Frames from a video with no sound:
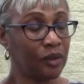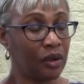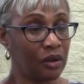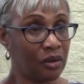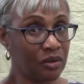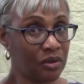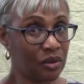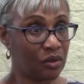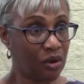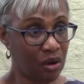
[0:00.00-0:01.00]

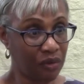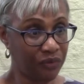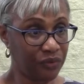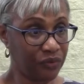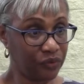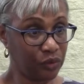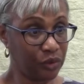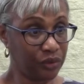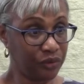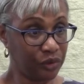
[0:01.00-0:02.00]
Also off of
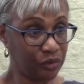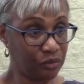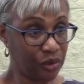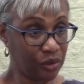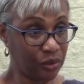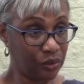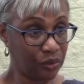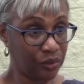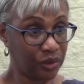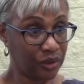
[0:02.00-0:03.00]
Louisville Road,
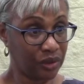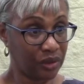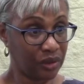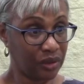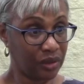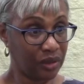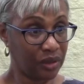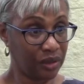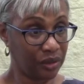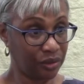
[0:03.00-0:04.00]

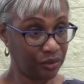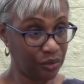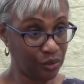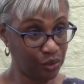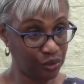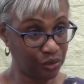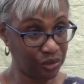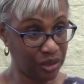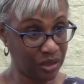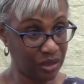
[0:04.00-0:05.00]
those
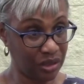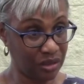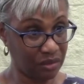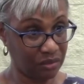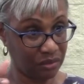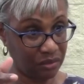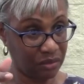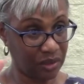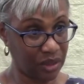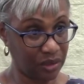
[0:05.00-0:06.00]
streets
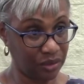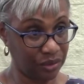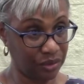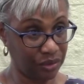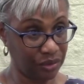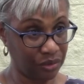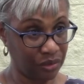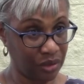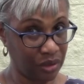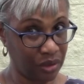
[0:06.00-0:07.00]
that are,
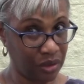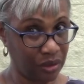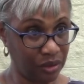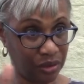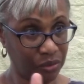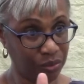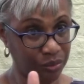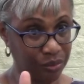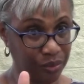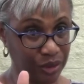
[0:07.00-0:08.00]
you know,
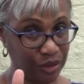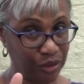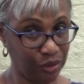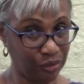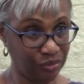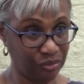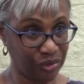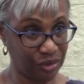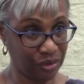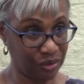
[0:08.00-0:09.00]
when you
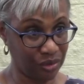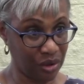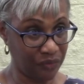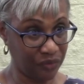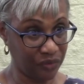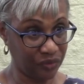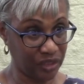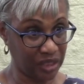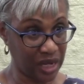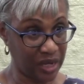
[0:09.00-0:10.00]
turn off of
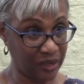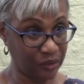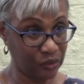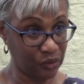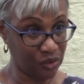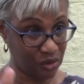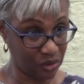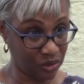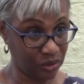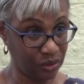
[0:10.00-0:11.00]
Stiles
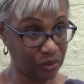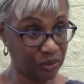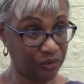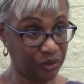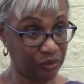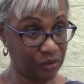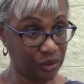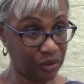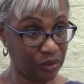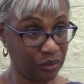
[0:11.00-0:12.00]
onto Louisville
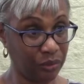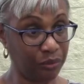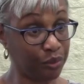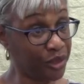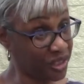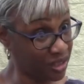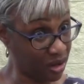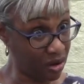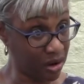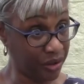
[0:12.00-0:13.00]
Road,
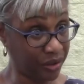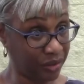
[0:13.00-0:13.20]
Brickyard,